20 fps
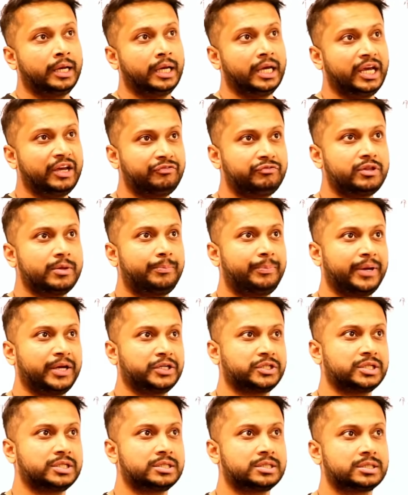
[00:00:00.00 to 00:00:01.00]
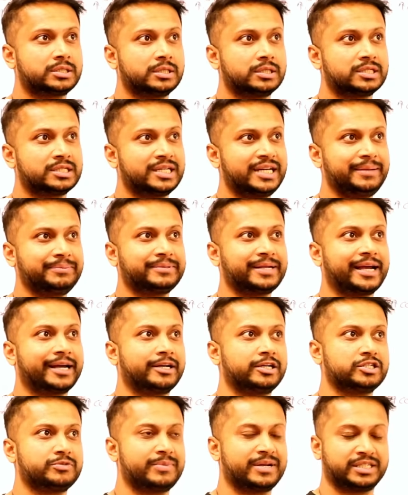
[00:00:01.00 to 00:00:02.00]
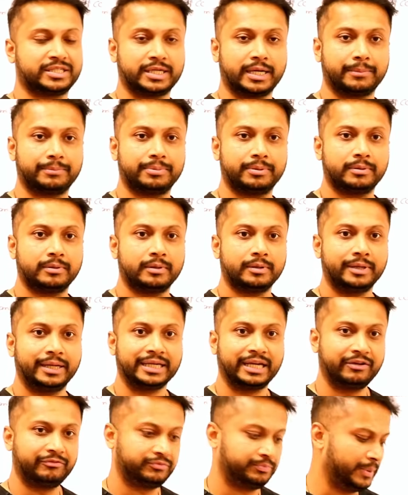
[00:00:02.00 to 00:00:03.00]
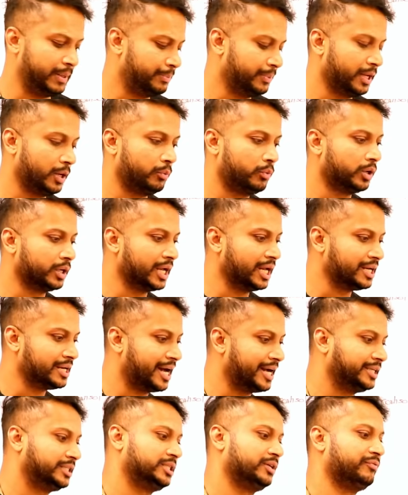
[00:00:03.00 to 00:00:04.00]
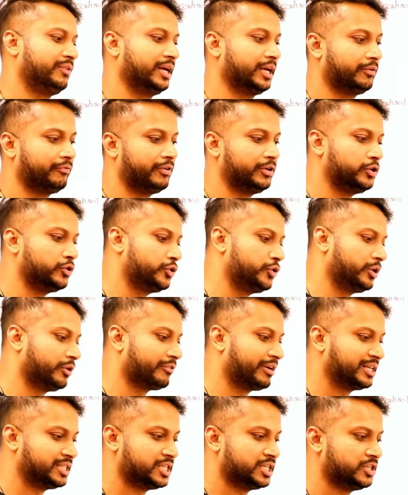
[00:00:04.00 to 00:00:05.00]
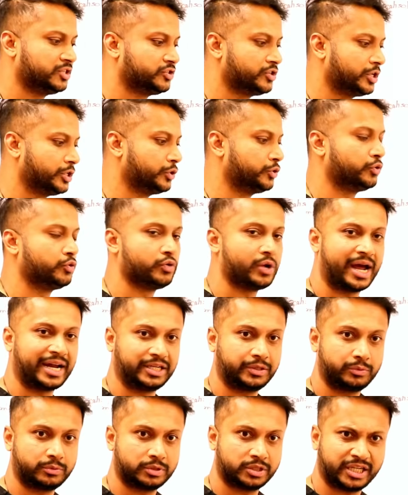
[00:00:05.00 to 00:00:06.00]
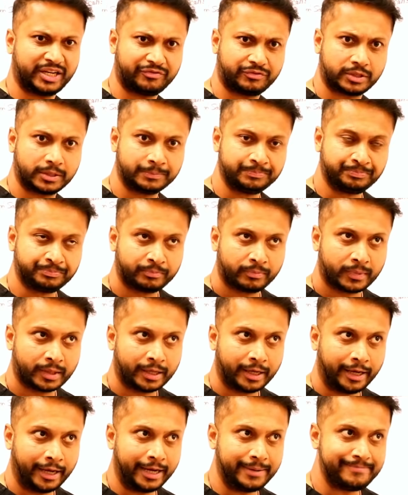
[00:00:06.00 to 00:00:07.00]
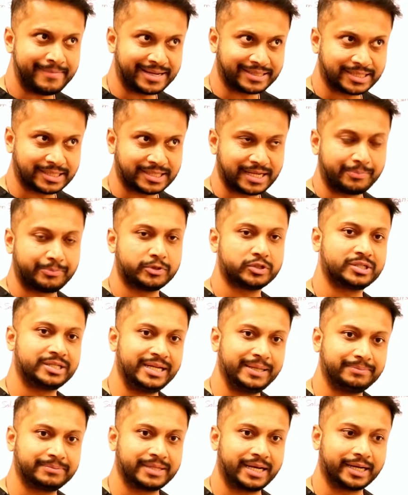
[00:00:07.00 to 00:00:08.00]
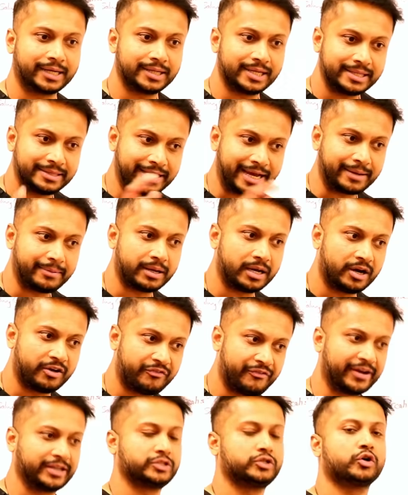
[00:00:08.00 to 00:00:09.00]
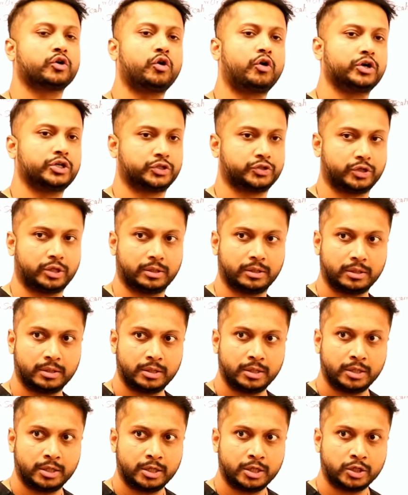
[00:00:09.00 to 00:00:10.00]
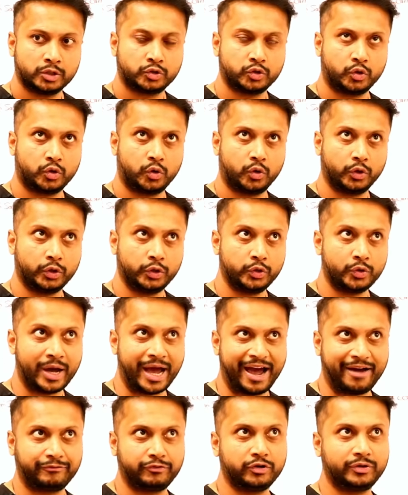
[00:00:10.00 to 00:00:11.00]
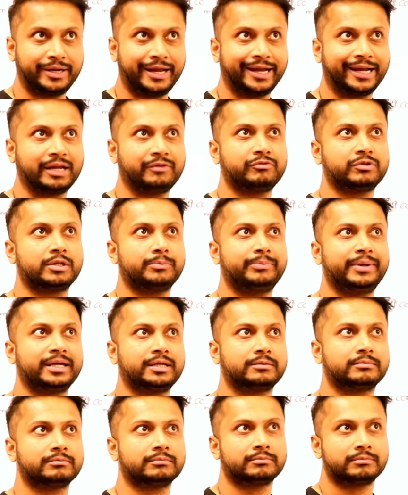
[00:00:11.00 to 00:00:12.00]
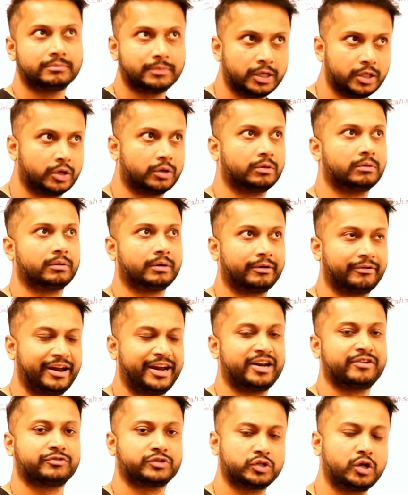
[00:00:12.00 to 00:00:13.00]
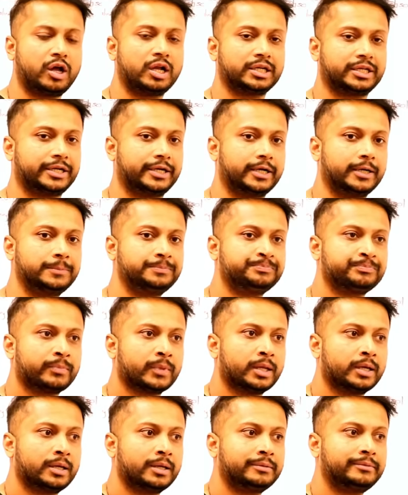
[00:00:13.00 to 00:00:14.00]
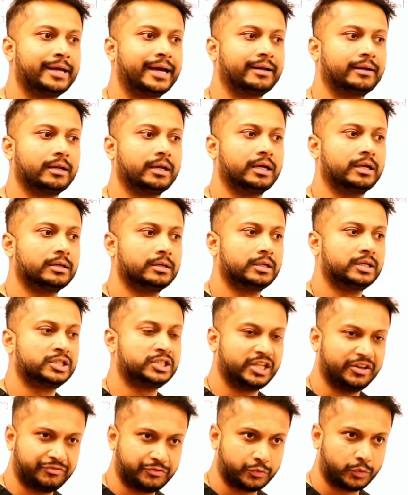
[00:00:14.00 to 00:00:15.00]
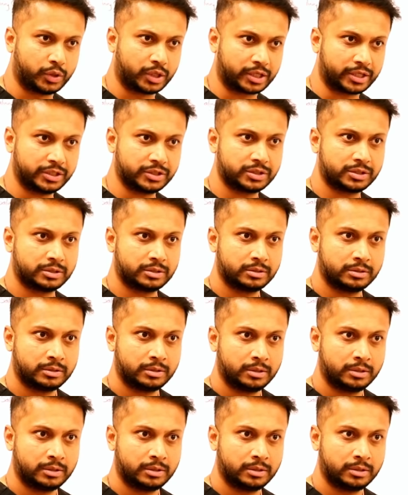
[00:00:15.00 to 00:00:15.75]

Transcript: if the patient's sleep cycle is messed up. Like if people are working night shift, like when you're doing residency and you do night shift, it messes up your sleep cycle and that affects your cortisol. So you have to take it with a big, you know, grain of salt here, that shift workers,